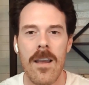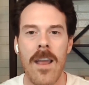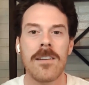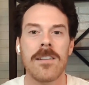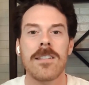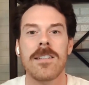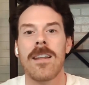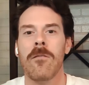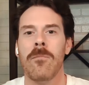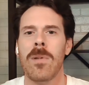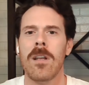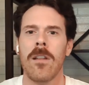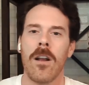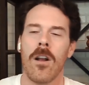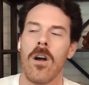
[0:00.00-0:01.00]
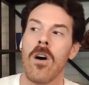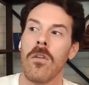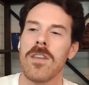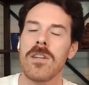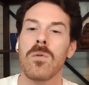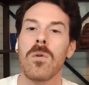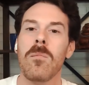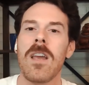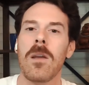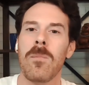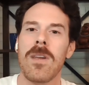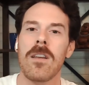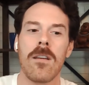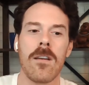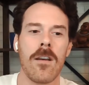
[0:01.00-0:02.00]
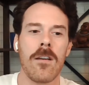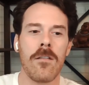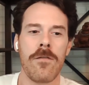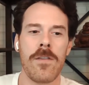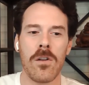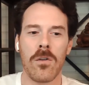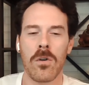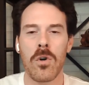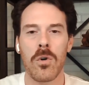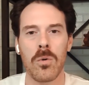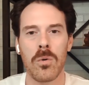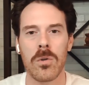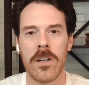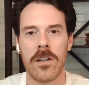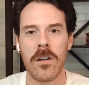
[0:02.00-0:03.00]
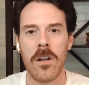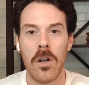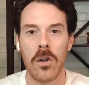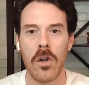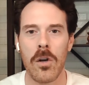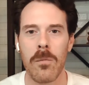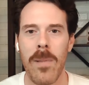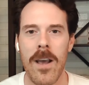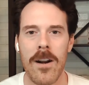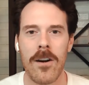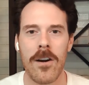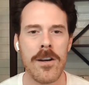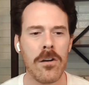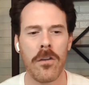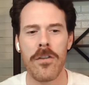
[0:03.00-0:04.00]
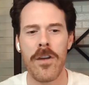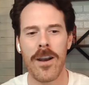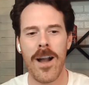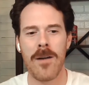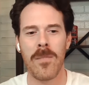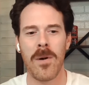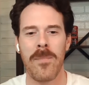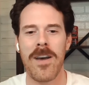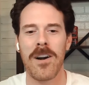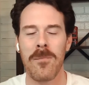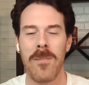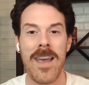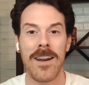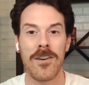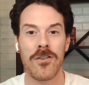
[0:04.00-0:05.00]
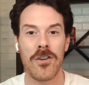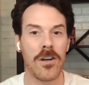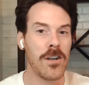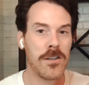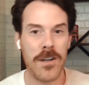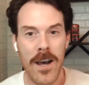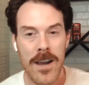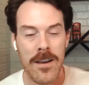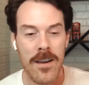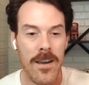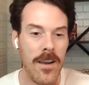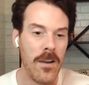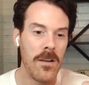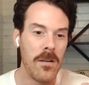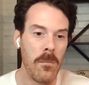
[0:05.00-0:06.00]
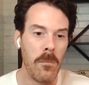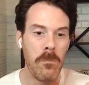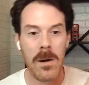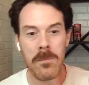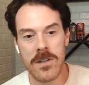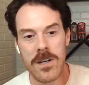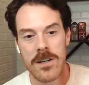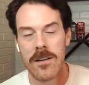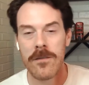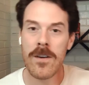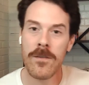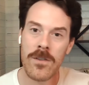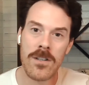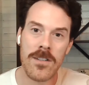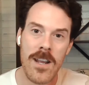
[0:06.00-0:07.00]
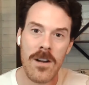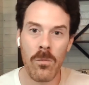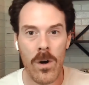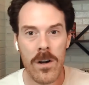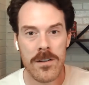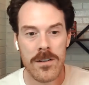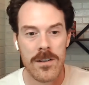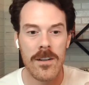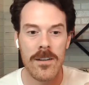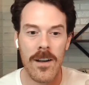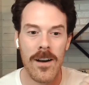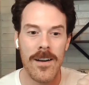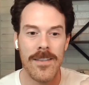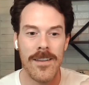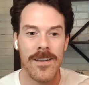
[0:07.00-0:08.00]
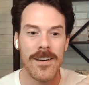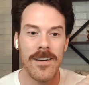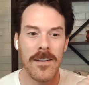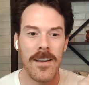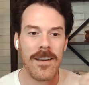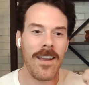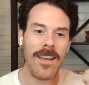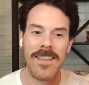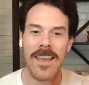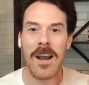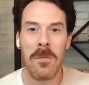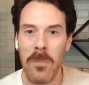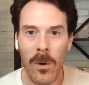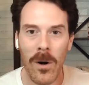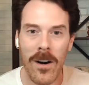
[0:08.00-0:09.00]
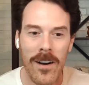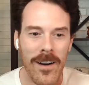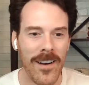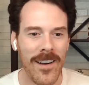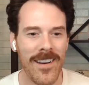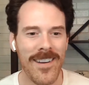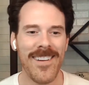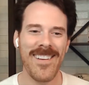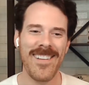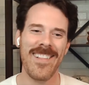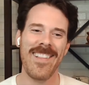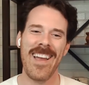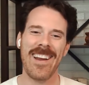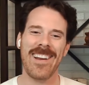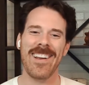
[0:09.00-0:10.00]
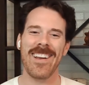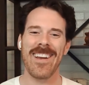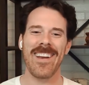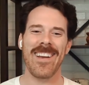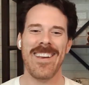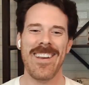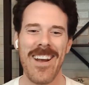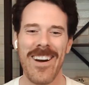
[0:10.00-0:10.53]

instead of being like, oh, this will make me feel cool and look better. He'll think I'm a better manager because I bumped into fifty Cent once on the at the airport. Like, you